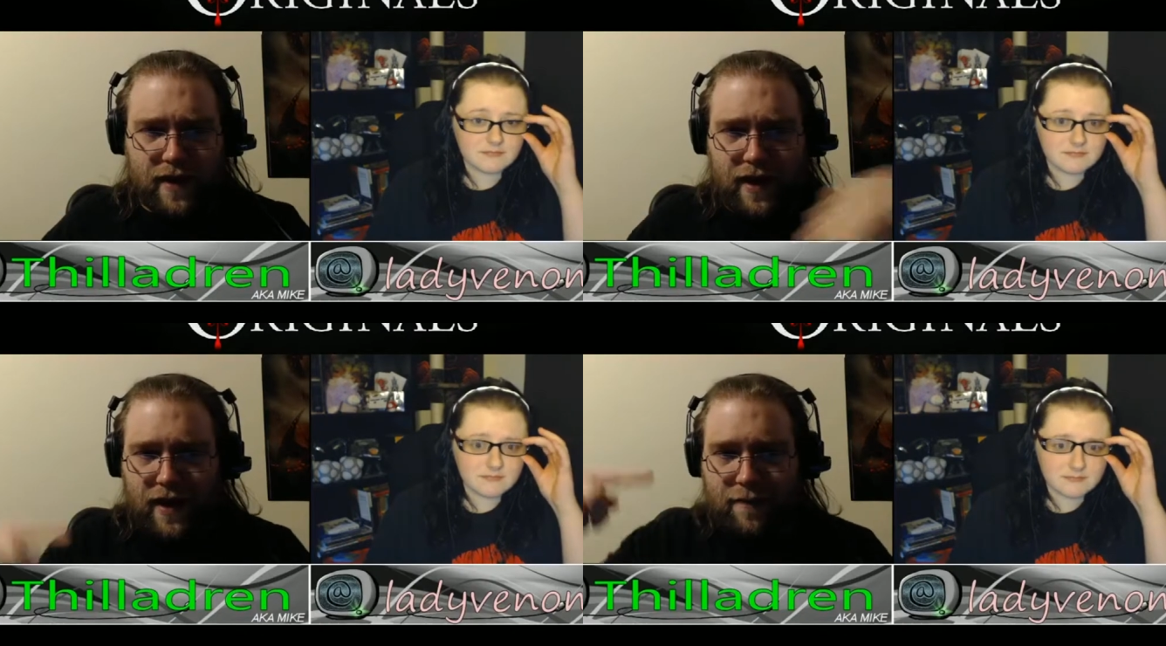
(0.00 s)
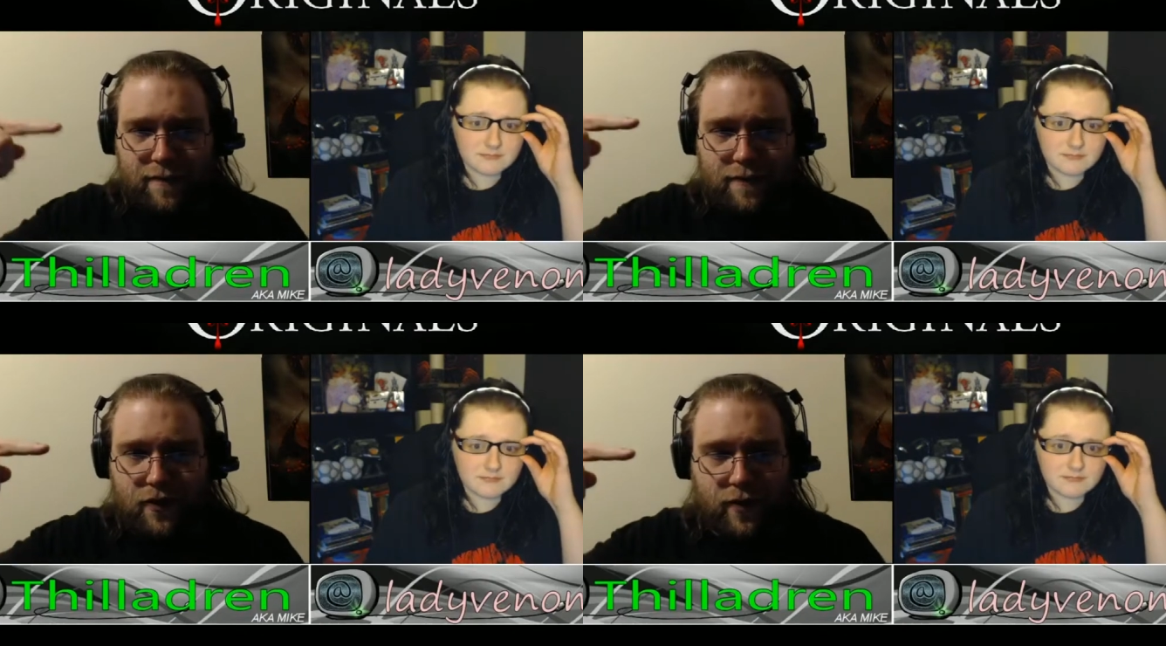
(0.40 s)
Speaker 1: I, I
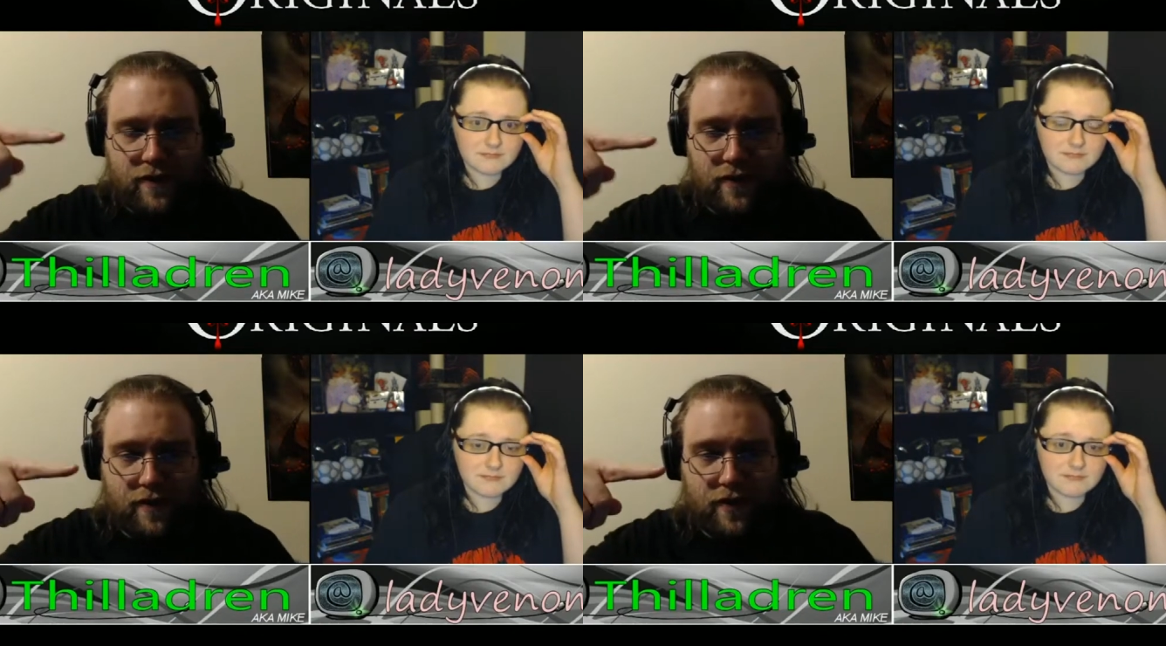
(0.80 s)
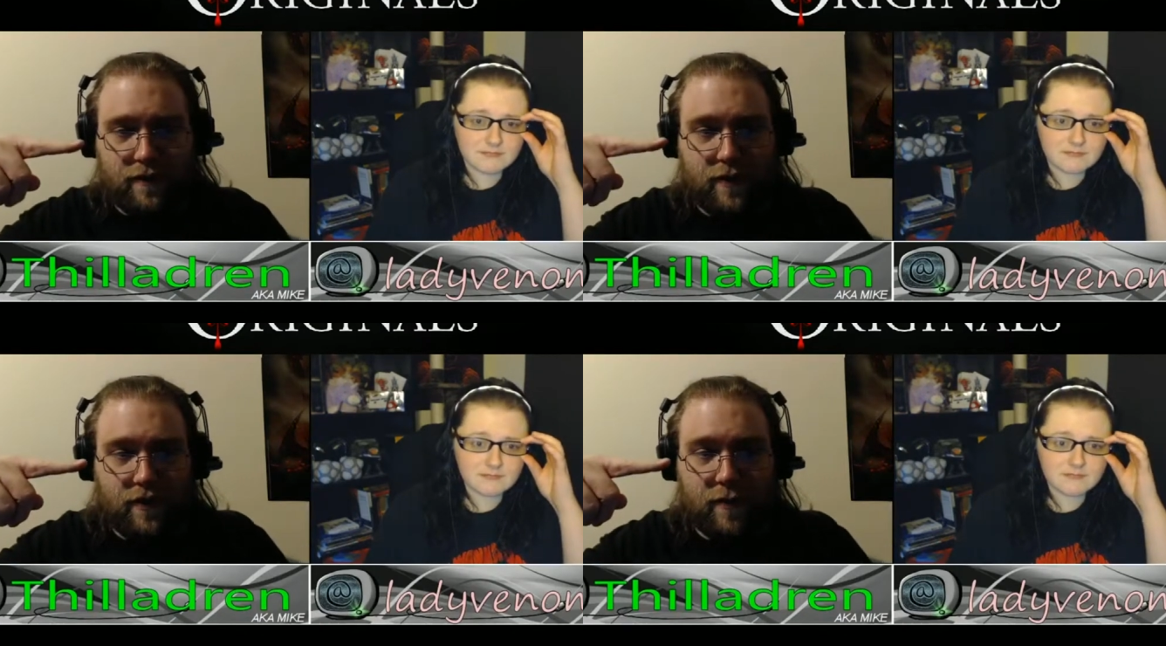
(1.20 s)
noises are
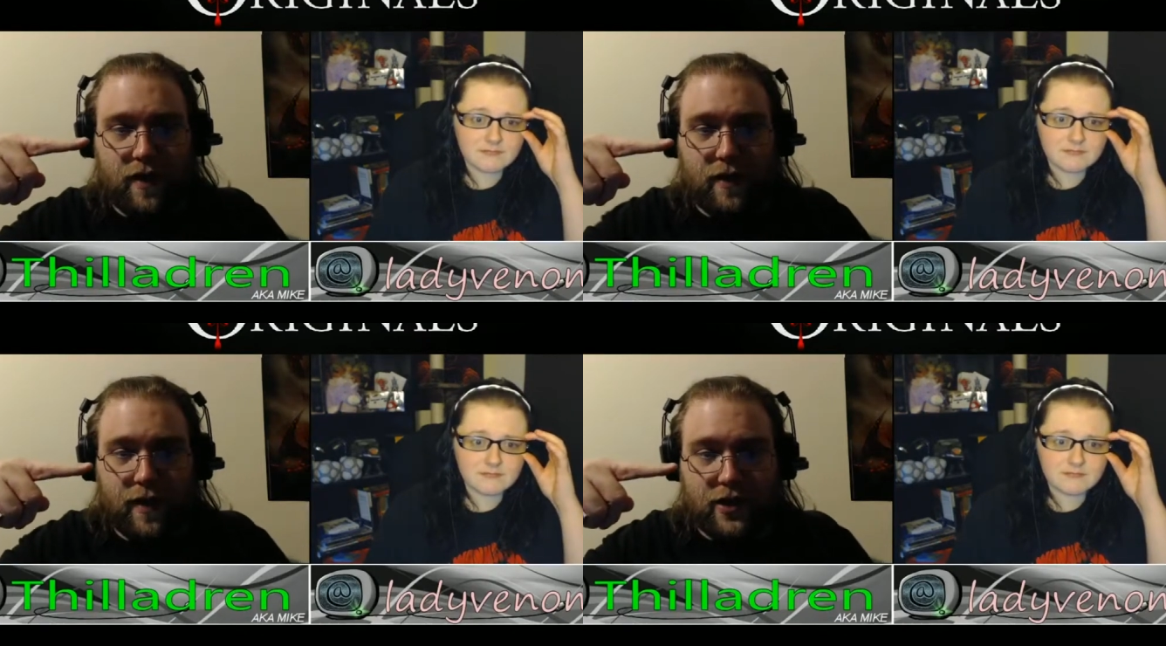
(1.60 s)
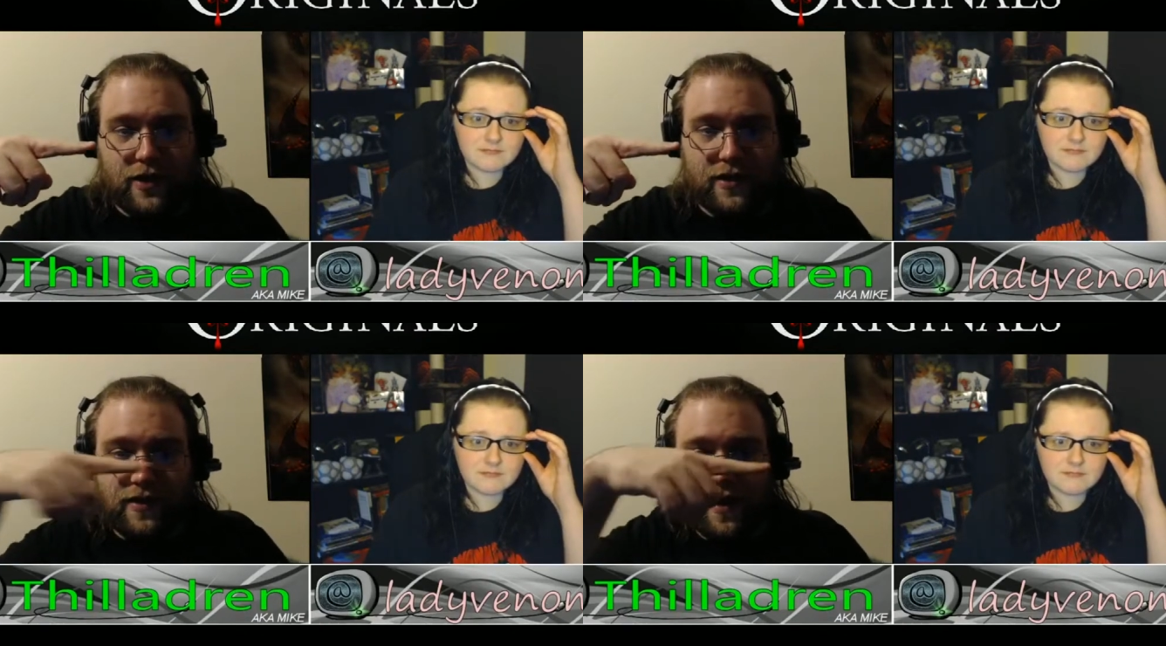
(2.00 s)
confusing my
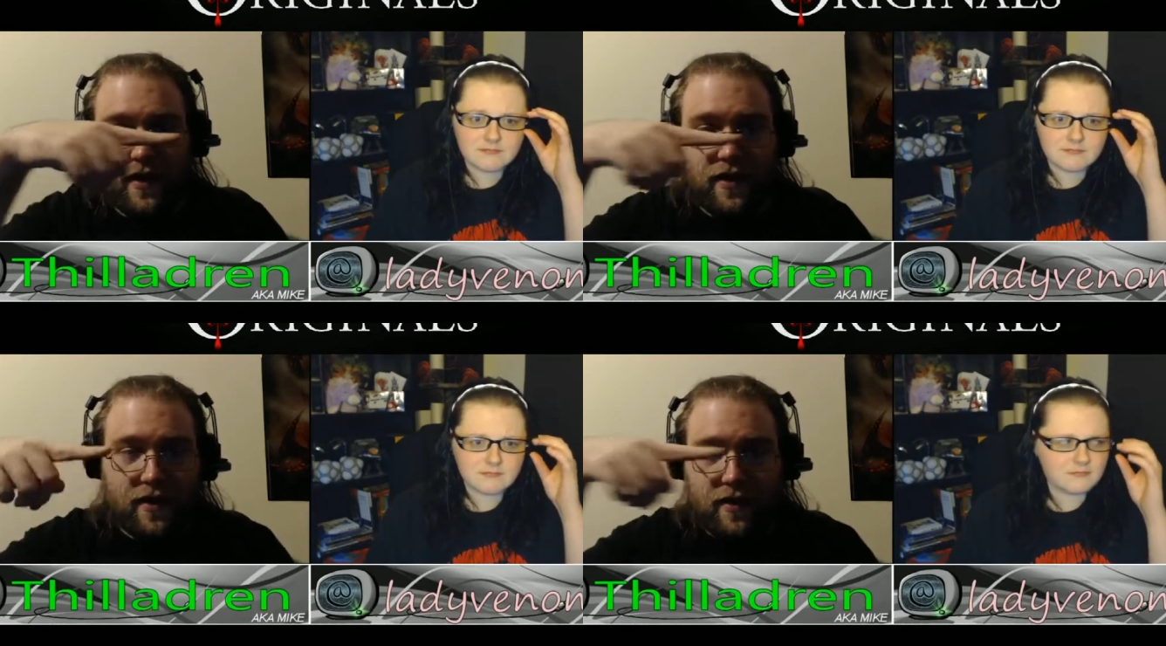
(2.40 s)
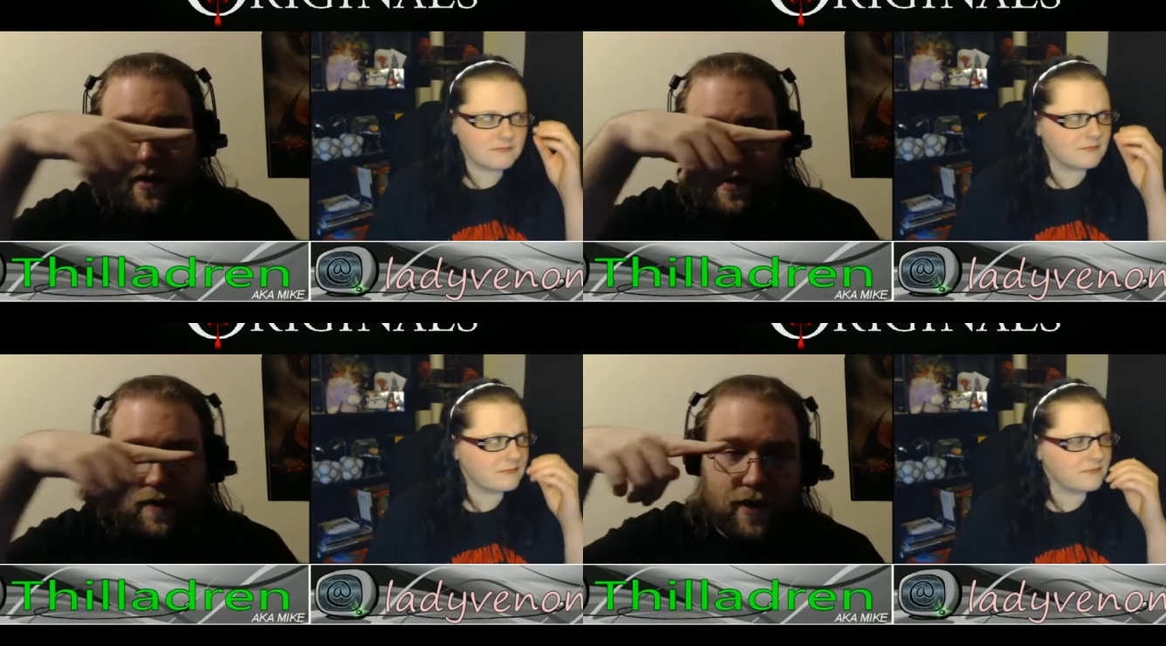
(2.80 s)
directions.
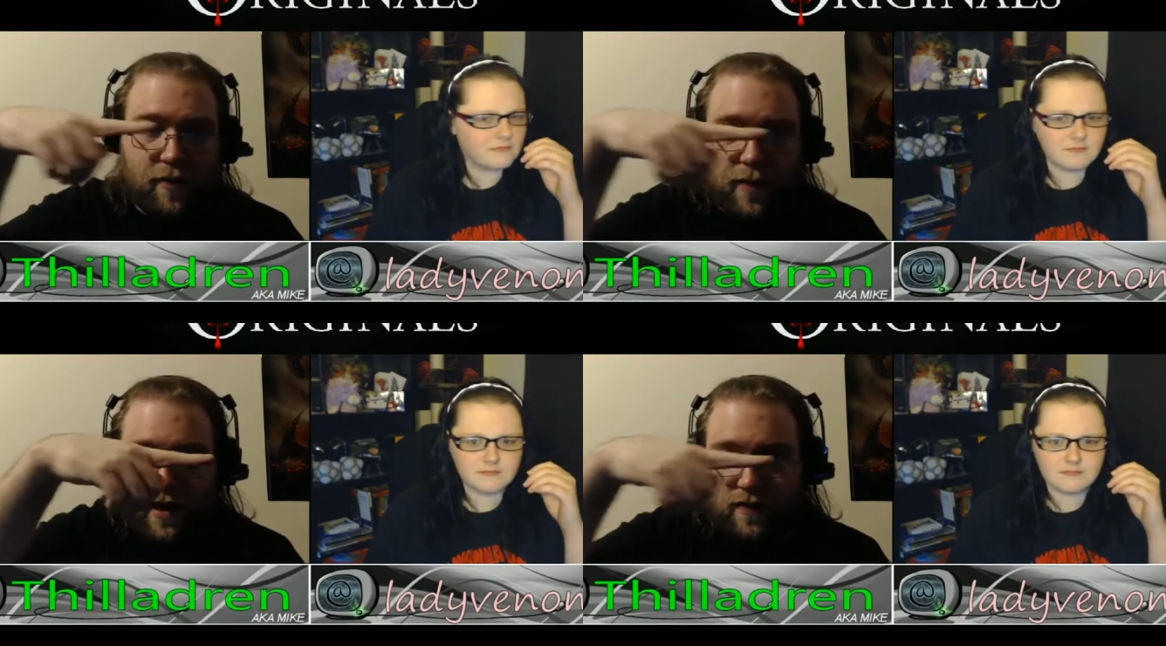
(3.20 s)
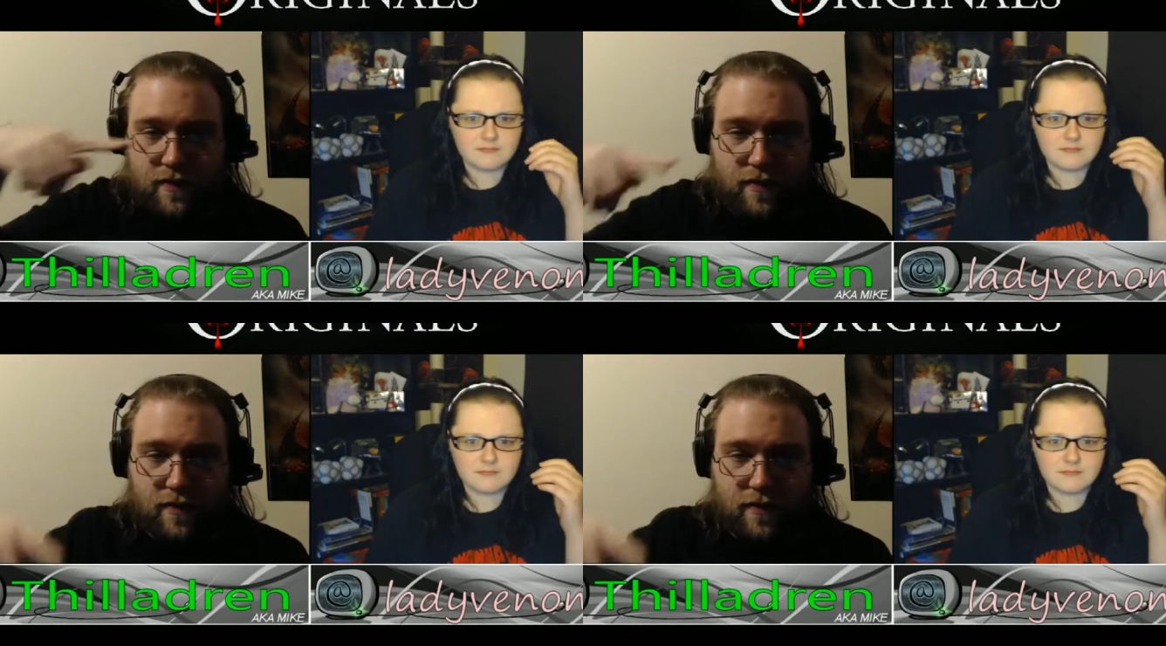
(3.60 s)
The lovely Omikins.